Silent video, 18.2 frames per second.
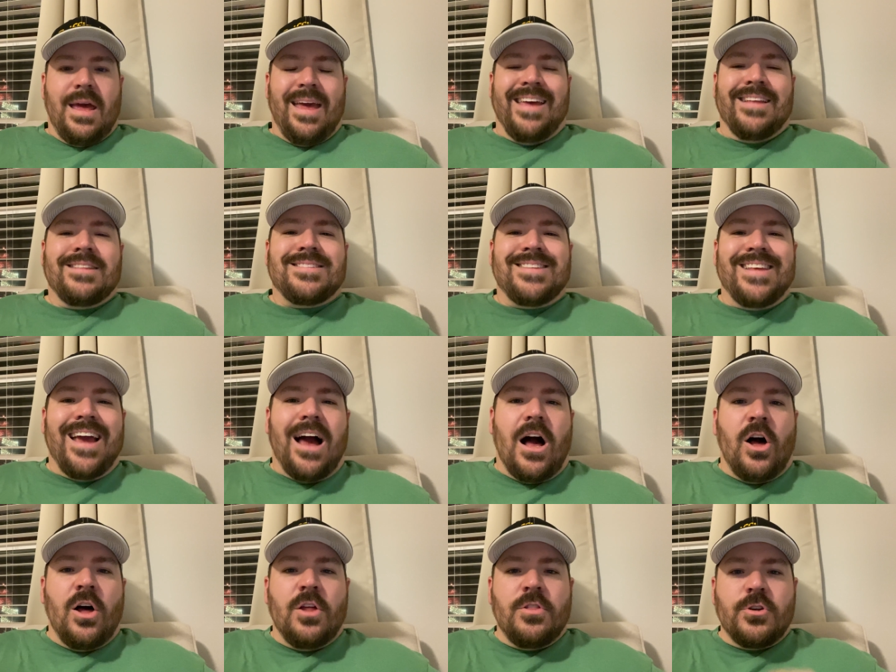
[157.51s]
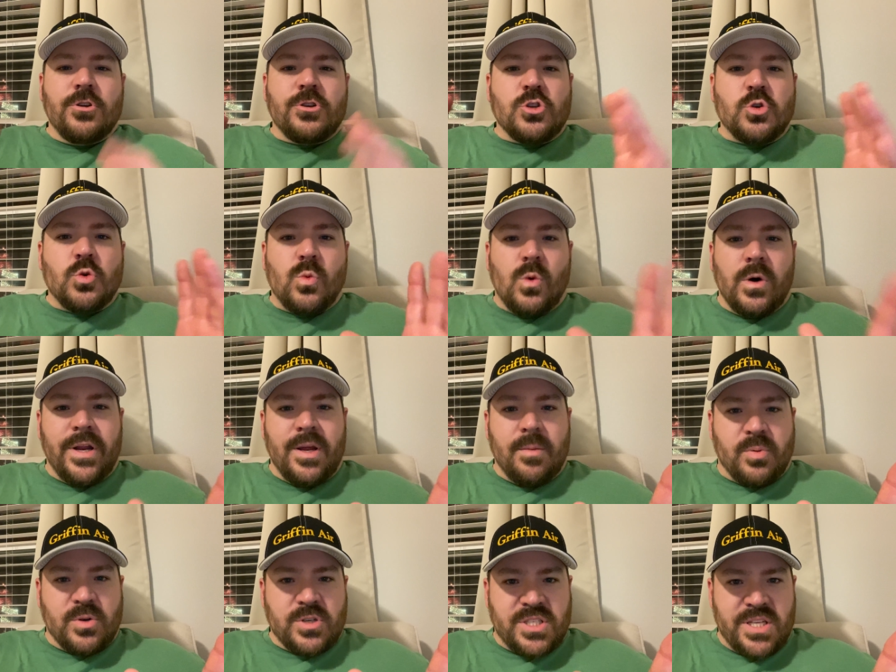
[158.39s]
It's the other
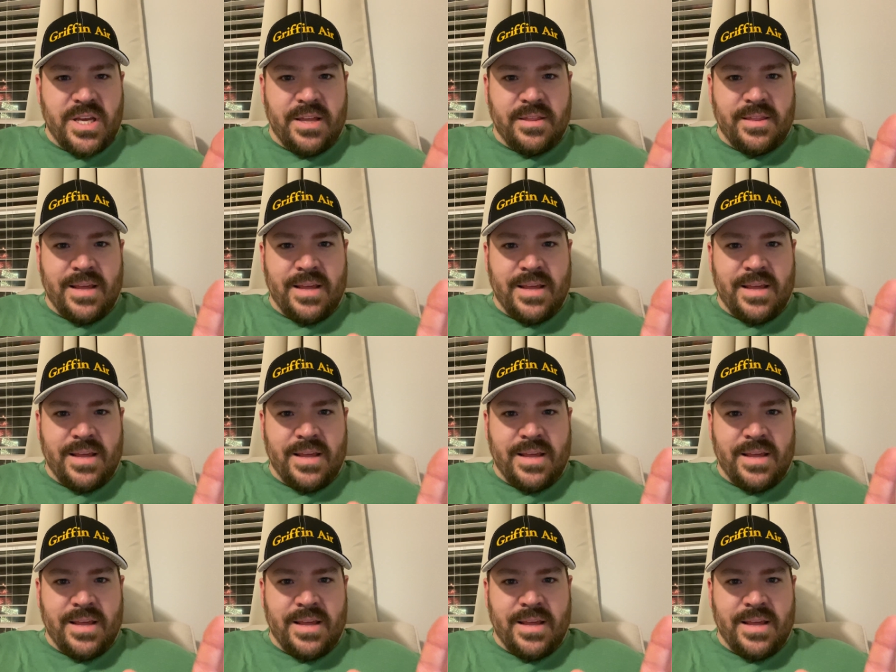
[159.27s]
20%